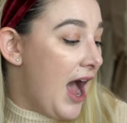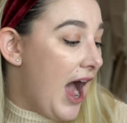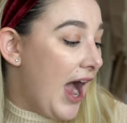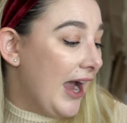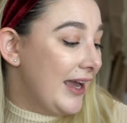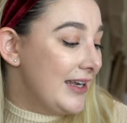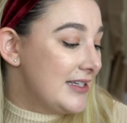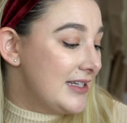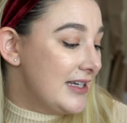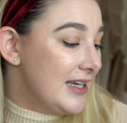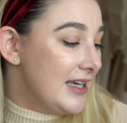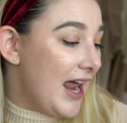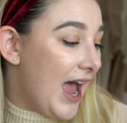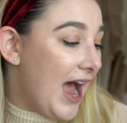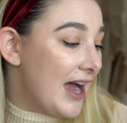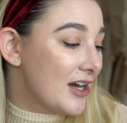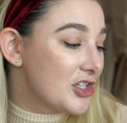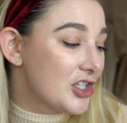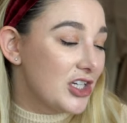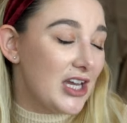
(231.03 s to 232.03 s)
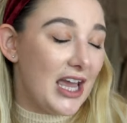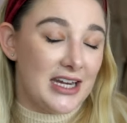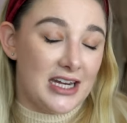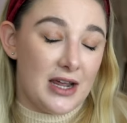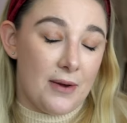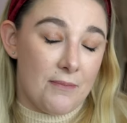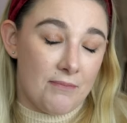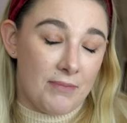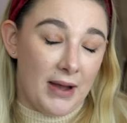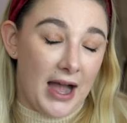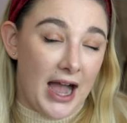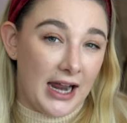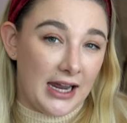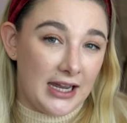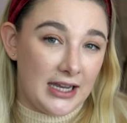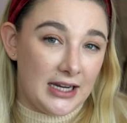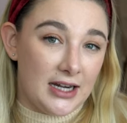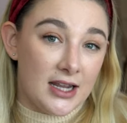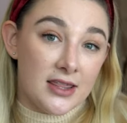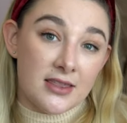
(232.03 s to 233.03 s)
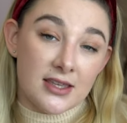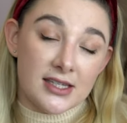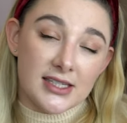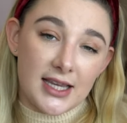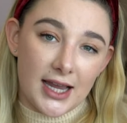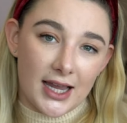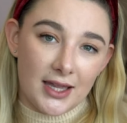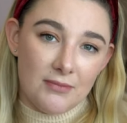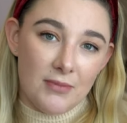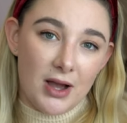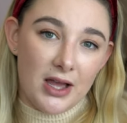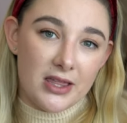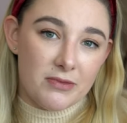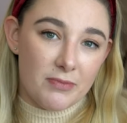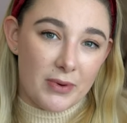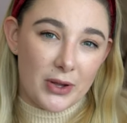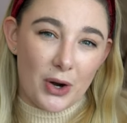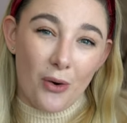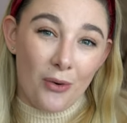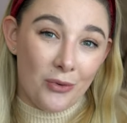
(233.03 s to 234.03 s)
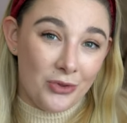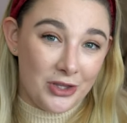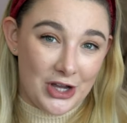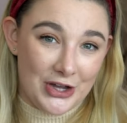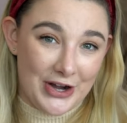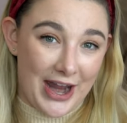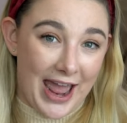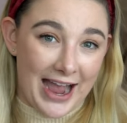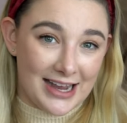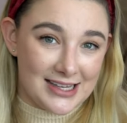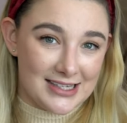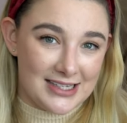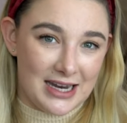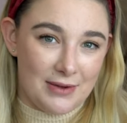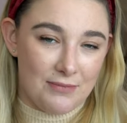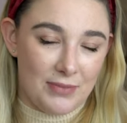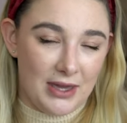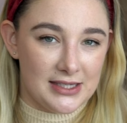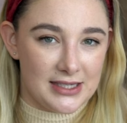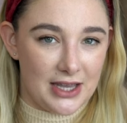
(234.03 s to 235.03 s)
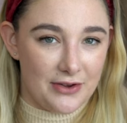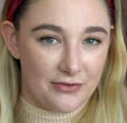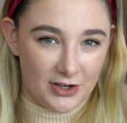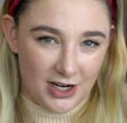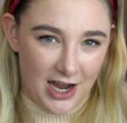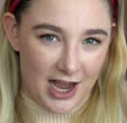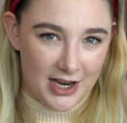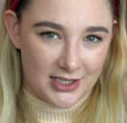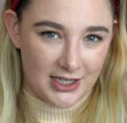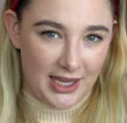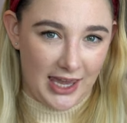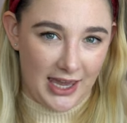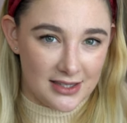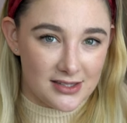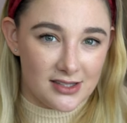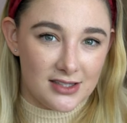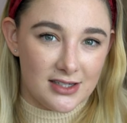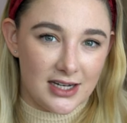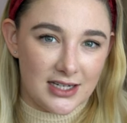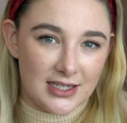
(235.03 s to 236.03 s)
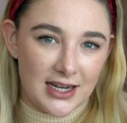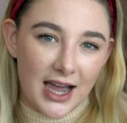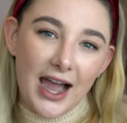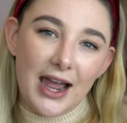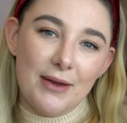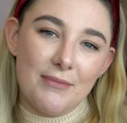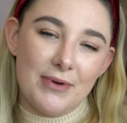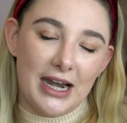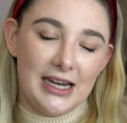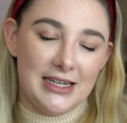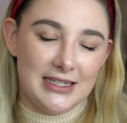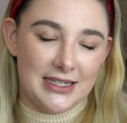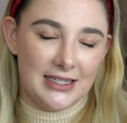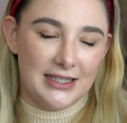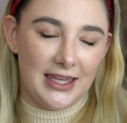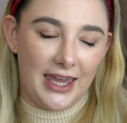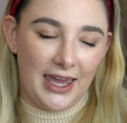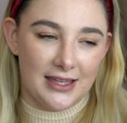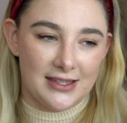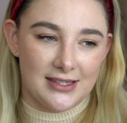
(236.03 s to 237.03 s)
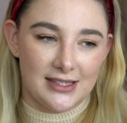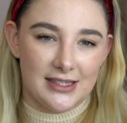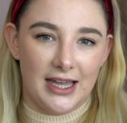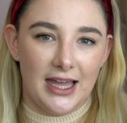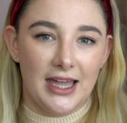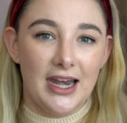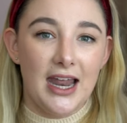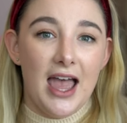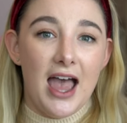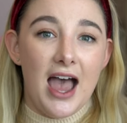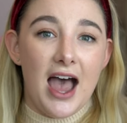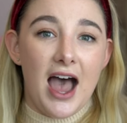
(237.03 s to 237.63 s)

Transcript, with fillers: I did actually end up buying the second month, but only on accident because I forgot to cancel it in time, but I did cancel it.